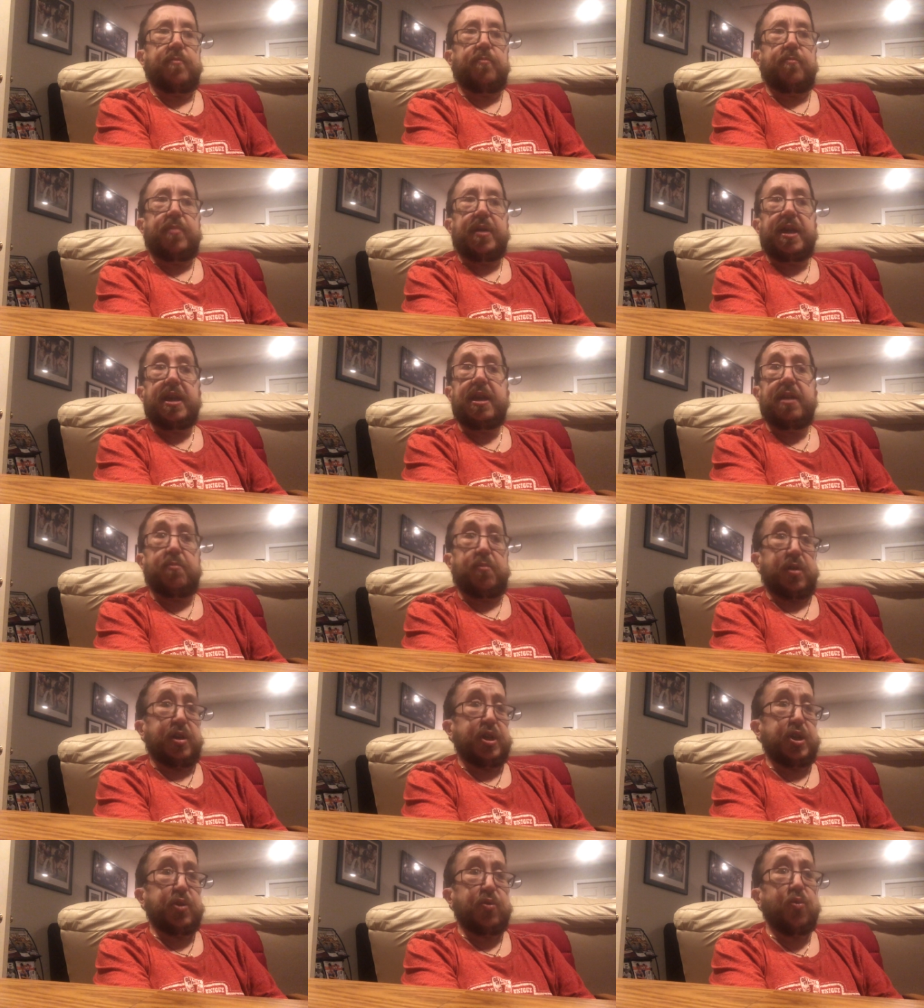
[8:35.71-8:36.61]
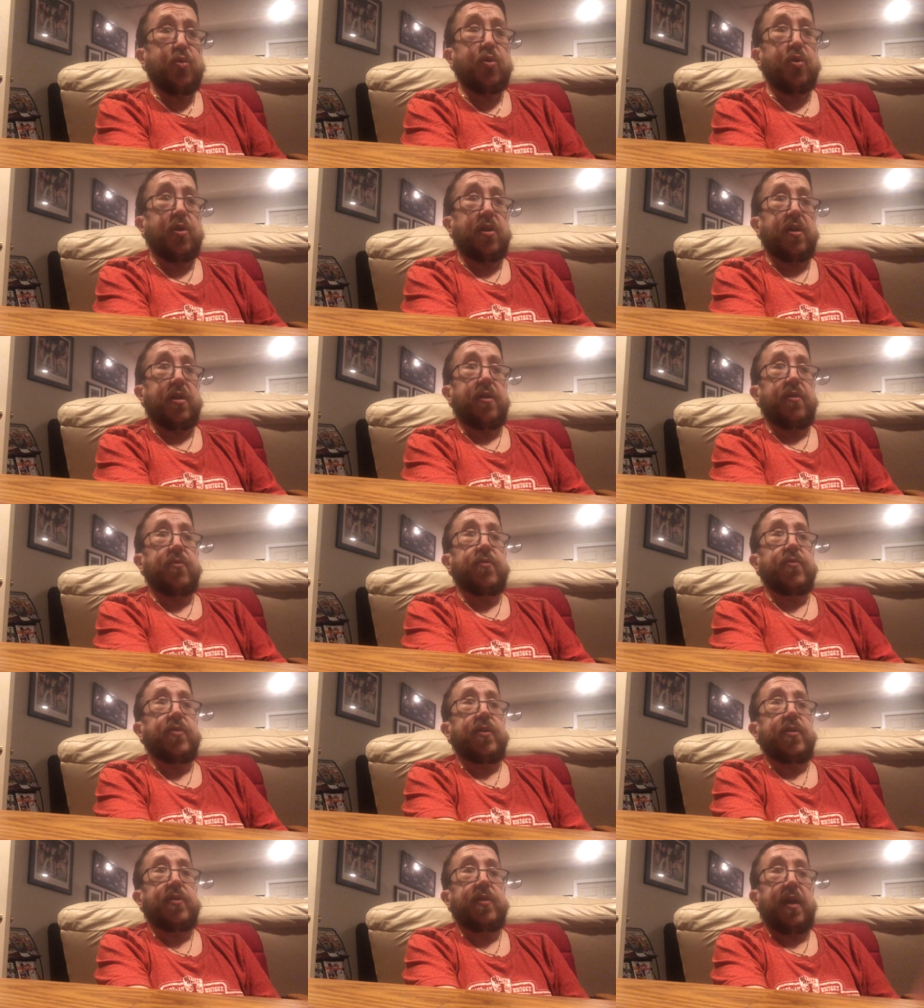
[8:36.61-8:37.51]
being mature enough
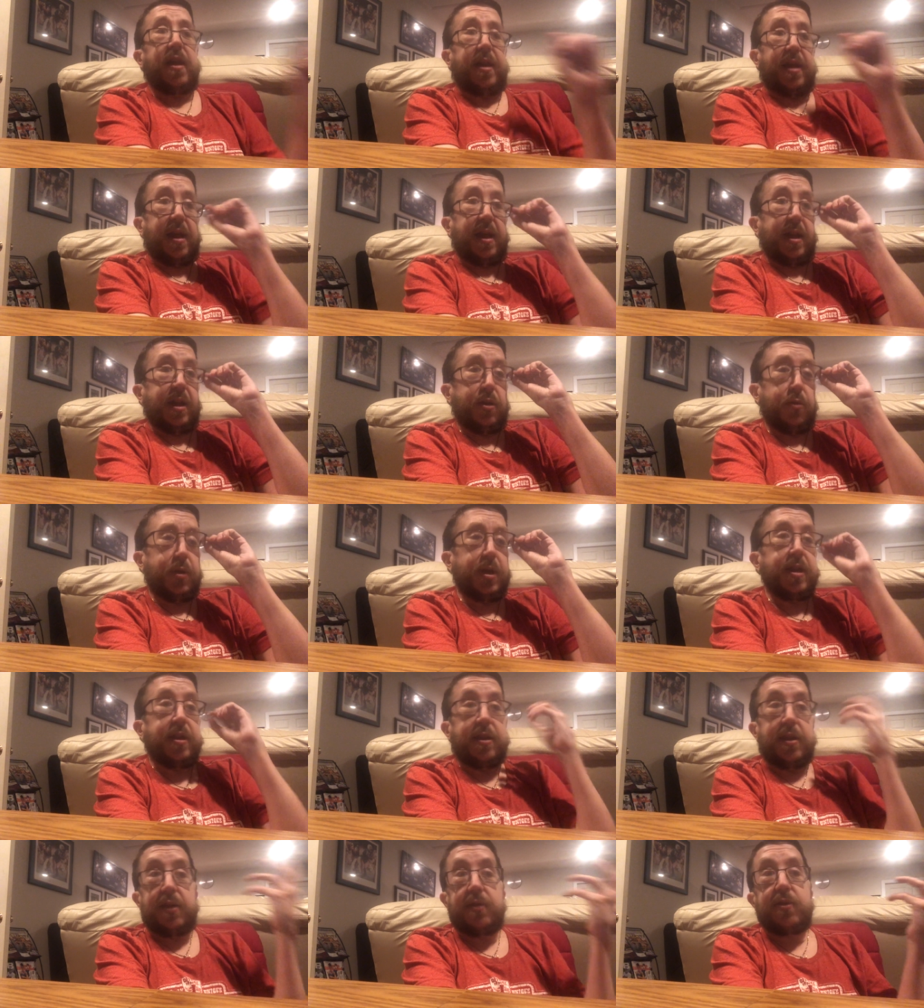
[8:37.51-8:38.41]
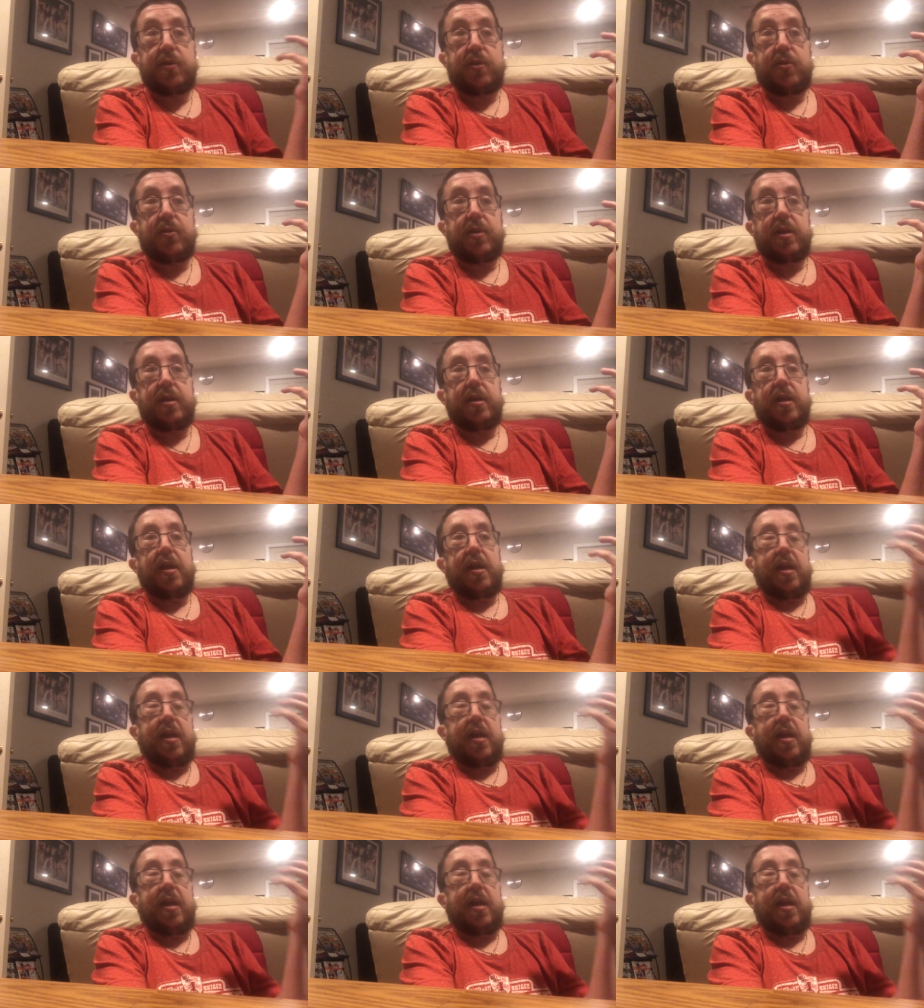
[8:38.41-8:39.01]
to say, I agree to disagree.